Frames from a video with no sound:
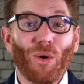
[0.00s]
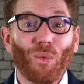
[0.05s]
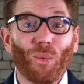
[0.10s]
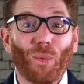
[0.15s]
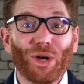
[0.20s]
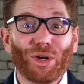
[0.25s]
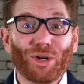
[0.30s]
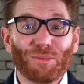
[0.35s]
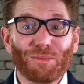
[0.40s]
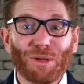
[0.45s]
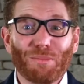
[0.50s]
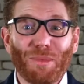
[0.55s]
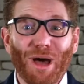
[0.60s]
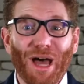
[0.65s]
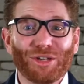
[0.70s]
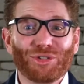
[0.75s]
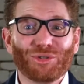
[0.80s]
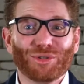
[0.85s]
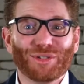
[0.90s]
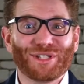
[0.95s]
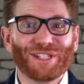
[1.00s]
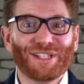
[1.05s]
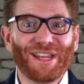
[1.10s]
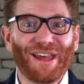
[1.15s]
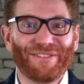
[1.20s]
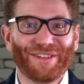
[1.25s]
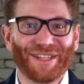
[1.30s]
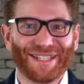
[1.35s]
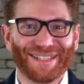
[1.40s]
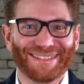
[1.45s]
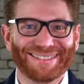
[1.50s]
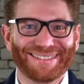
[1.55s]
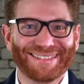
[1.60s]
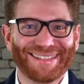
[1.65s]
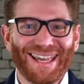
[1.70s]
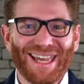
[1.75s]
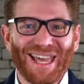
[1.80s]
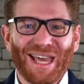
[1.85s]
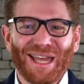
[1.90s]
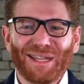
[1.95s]
Welcome to Module 7.
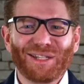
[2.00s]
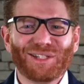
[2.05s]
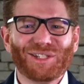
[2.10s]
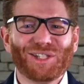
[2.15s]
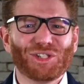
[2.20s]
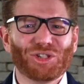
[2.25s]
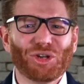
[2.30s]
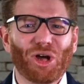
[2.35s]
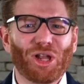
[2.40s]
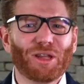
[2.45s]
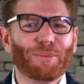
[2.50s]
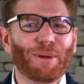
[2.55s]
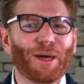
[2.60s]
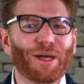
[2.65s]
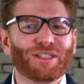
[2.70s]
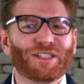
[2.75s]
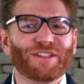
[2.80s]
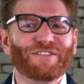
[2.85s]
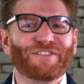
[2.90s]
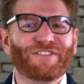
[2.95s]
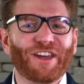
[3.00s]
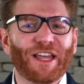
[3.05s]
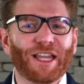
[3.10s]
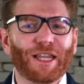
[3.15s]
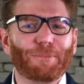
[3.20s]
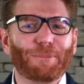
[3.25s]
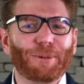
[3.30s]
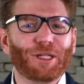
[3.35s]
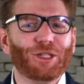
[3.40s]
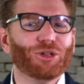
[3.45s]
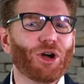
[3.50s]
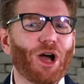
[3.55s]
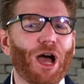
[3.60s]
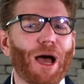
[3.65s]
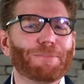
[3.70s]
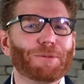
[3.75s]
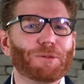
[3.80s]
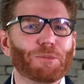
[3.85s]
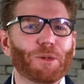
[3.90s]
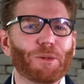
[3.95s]
This is all about developing your
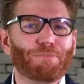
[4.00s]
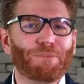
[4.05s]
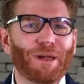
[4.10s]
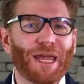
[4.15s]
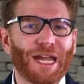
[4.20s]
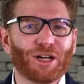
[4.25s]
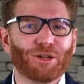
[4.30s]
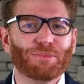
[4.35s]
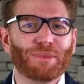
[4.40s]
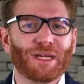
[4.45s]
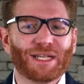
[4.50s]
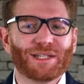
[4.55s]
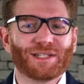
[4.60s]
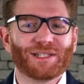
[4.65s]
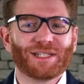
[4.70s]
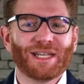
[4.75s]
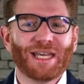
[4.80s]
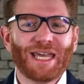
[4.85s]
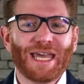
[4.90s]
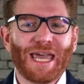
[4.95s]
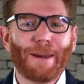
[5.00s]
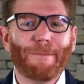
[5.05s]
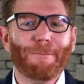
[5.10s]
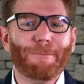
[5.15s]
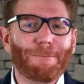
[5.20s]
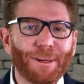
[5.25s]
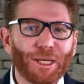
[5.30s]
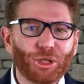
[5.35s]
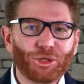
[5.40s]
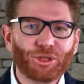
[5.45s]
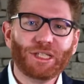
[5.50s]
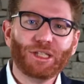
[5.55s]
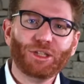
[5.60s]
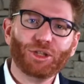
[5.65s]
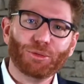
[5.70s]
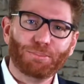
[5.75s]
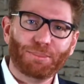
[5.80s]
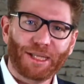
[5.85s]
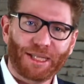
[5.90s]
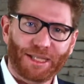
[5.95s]
optimum payer mix and building
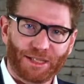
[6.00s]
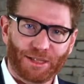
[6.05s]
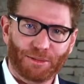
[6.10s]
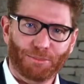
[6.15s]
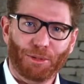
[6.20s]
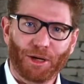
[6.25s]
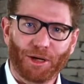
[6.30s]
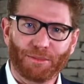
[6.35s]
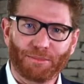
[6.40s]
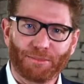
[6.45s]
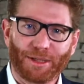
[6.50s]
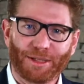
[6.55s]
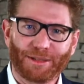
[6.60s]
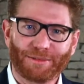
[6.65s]
your billing department.